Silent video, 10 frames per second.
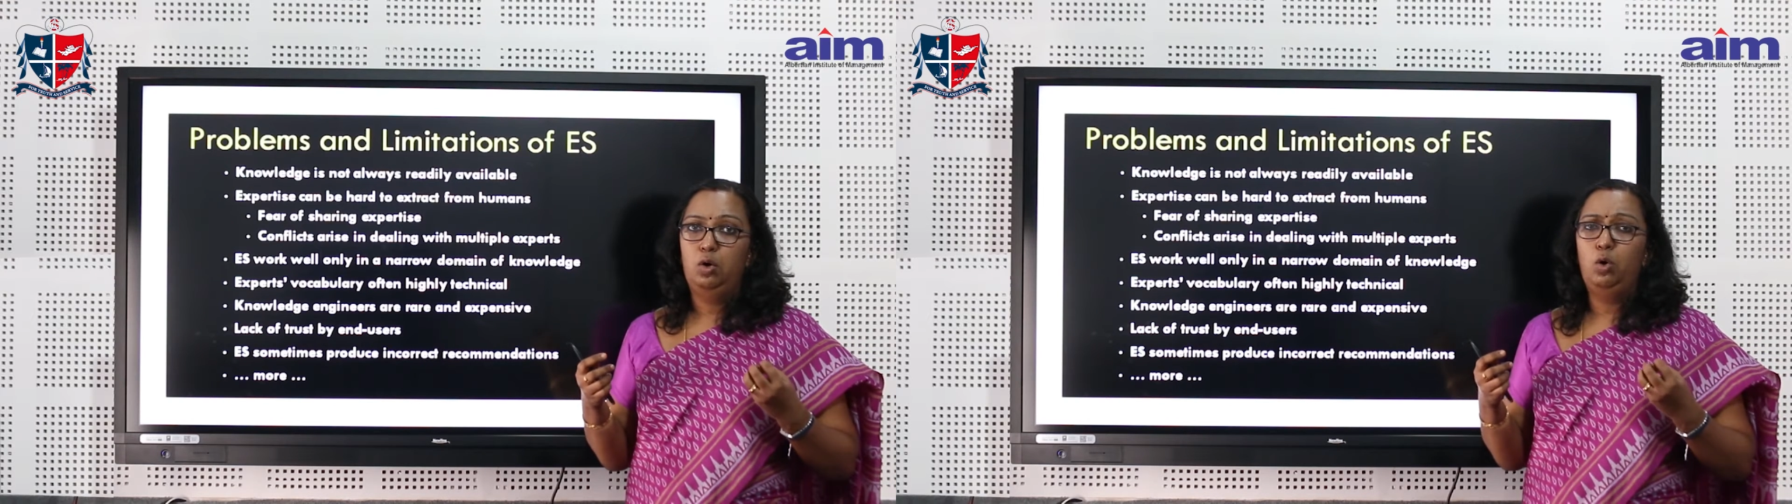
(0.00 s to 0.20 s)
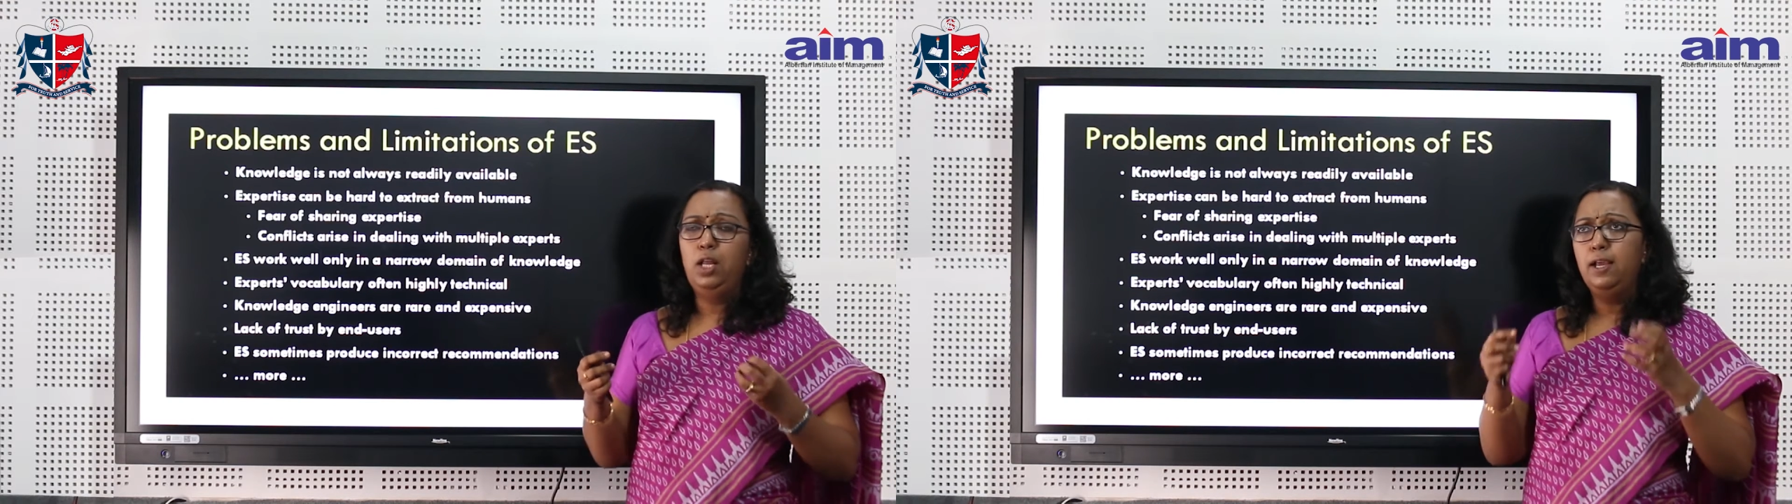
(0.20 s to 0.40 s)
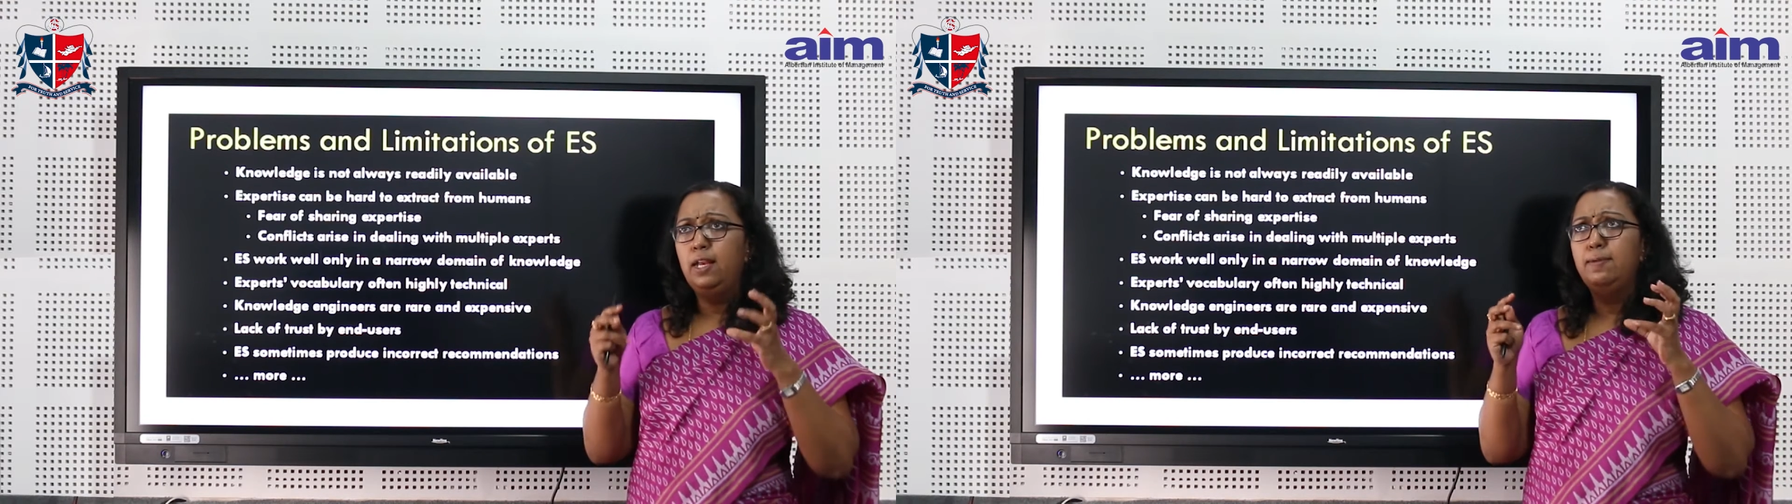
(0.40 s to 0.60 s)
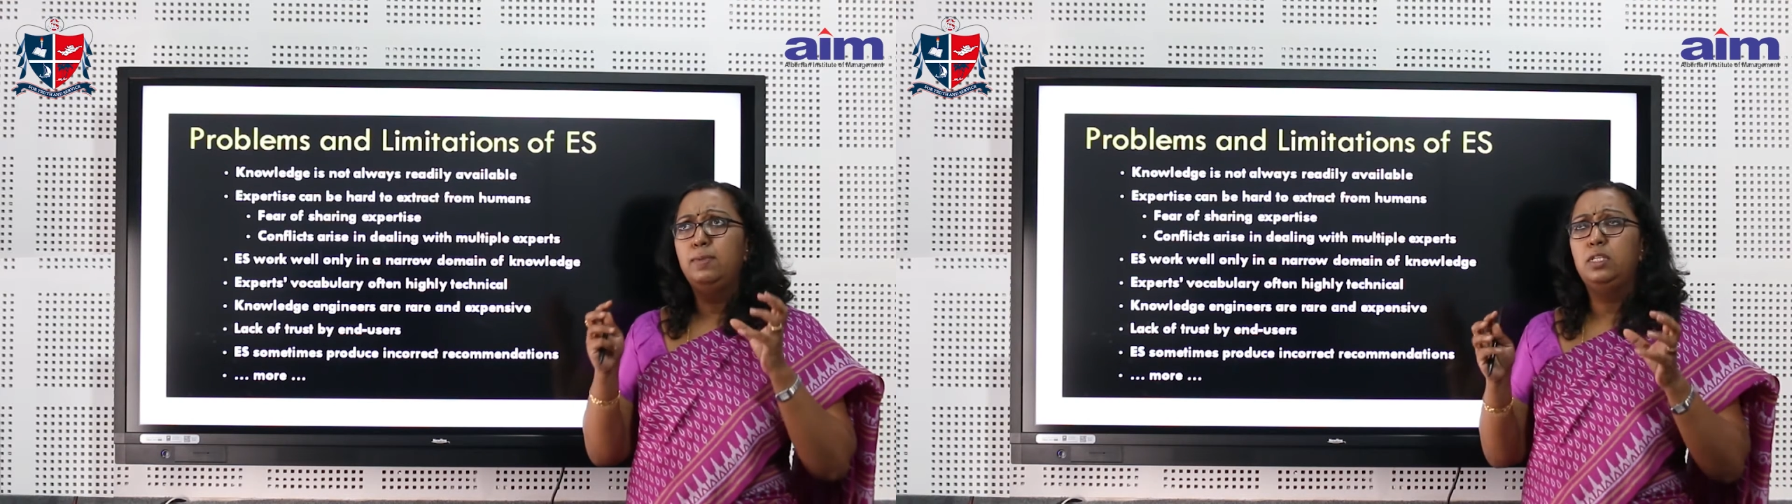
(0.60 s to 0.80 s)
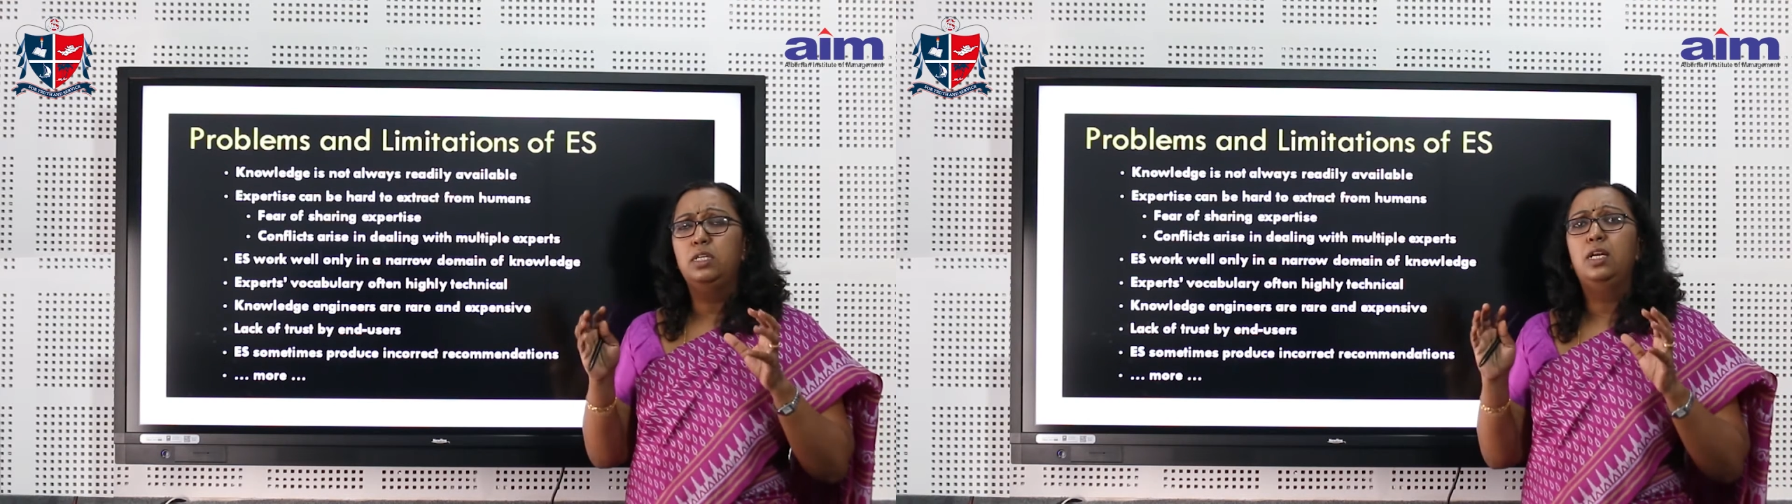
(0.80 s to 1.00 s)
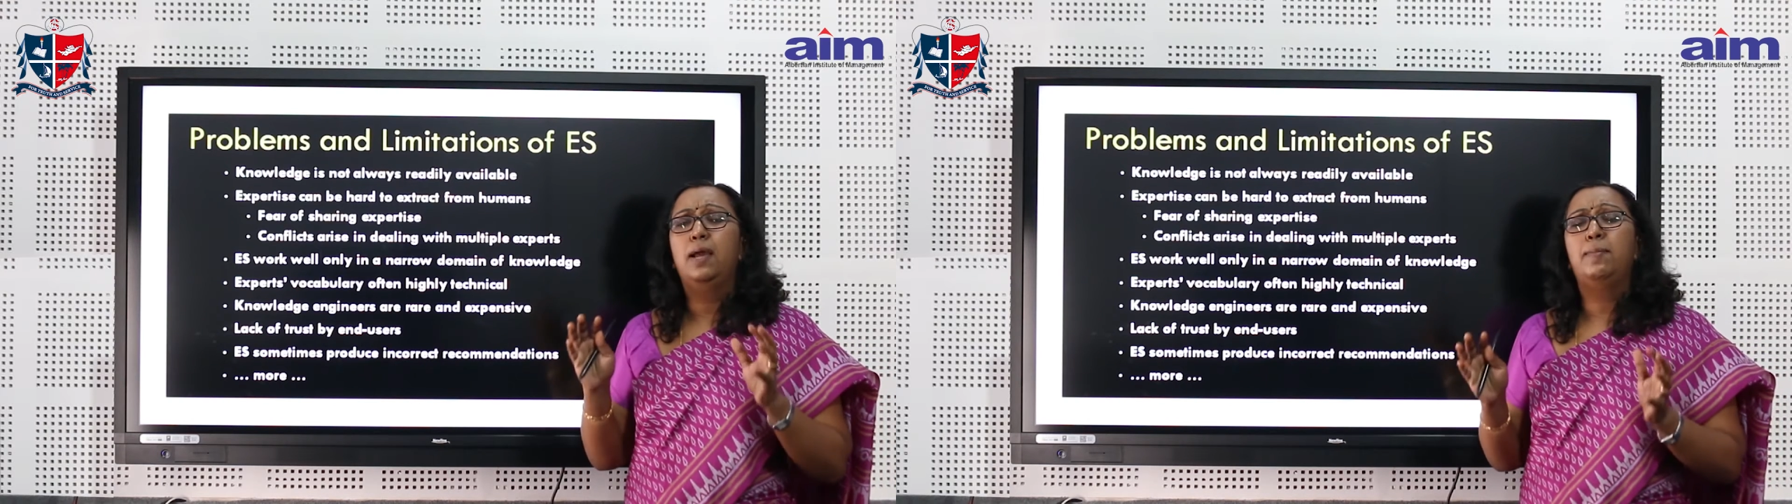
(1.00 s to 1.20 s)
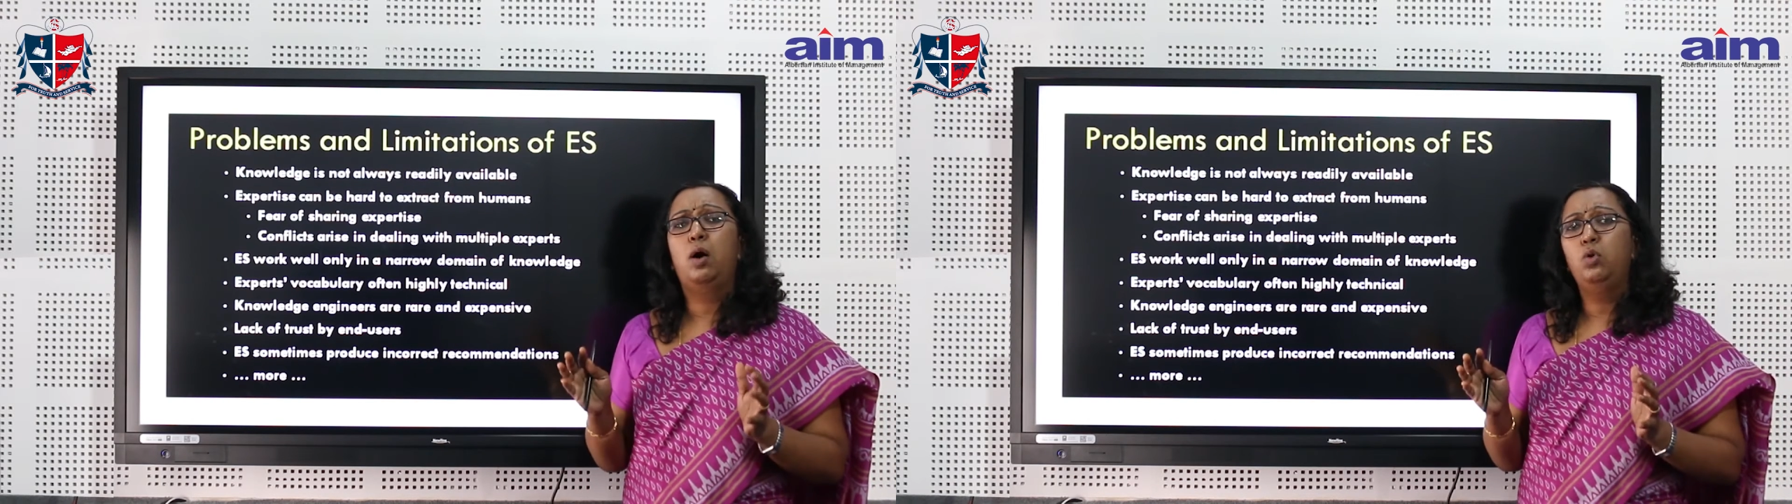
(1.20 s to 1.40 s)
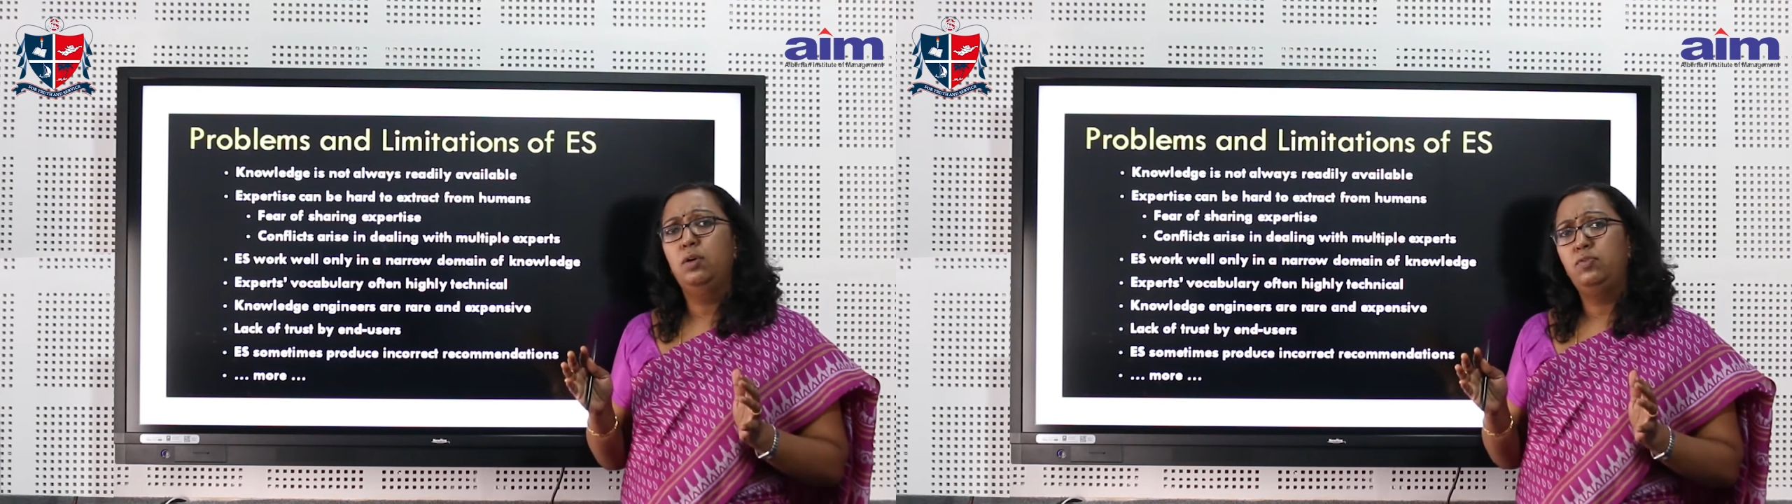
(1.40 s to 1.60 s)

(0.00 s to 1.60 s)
Only a limited amount